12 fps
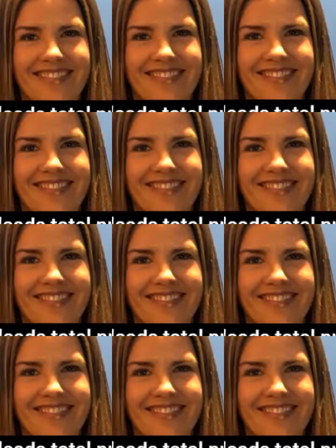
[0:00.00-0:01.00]

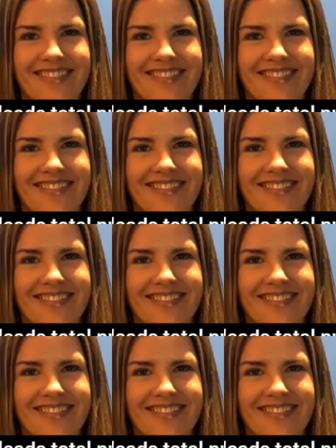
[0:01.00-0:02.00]

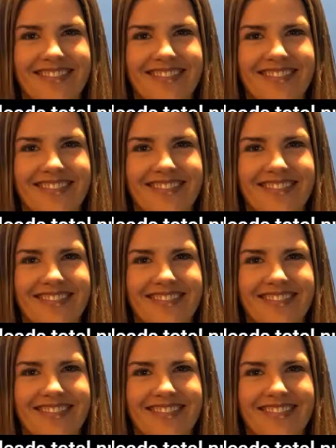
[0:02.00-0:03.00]

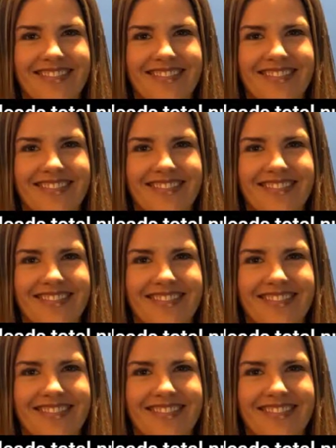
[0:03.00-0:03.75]
(not speaking)